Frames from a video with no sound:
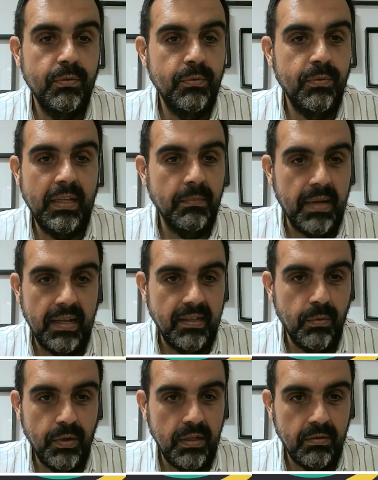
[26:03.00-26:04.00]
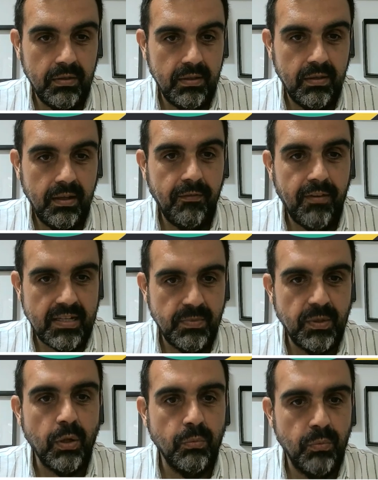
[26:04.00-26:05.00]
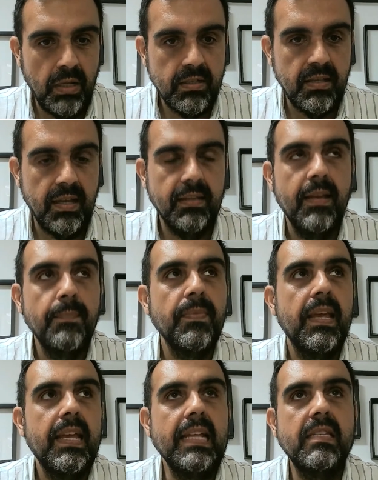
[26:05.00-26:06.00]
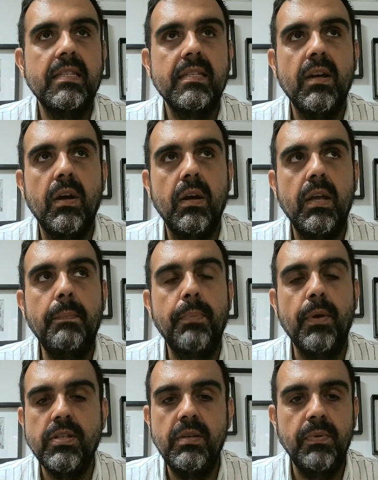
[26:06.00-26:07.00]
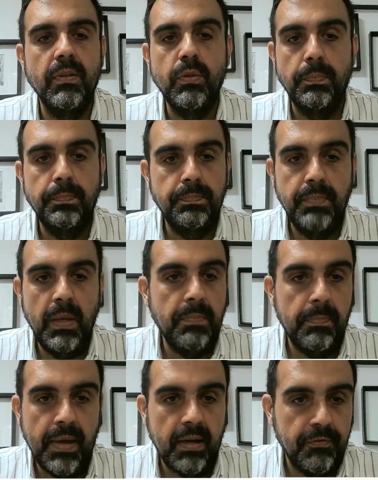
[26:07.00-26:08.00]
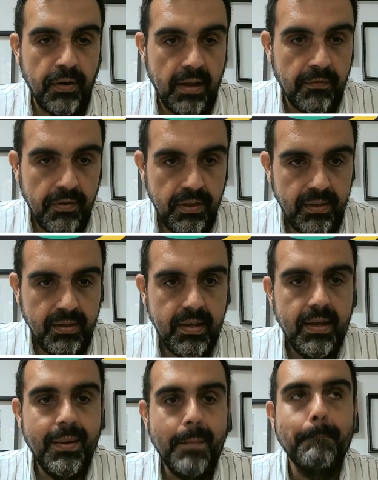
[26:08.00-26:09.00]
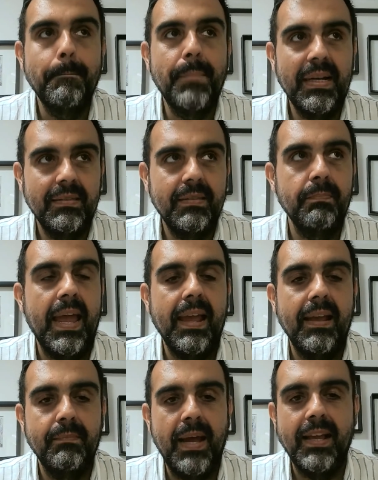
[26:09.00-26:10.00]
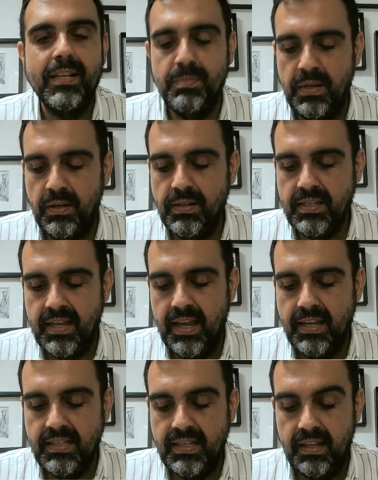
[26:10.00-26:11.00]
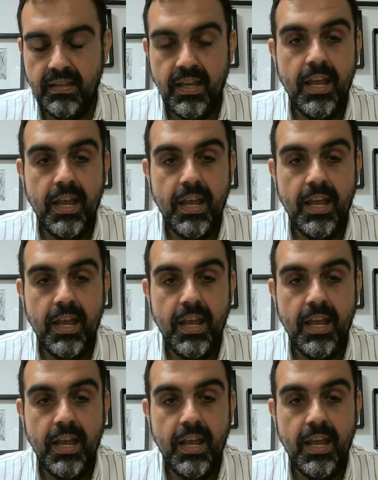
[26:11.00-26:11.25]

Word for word: win money with the investment on real estate. It's impossible to be prepared for everything, but my my experience says that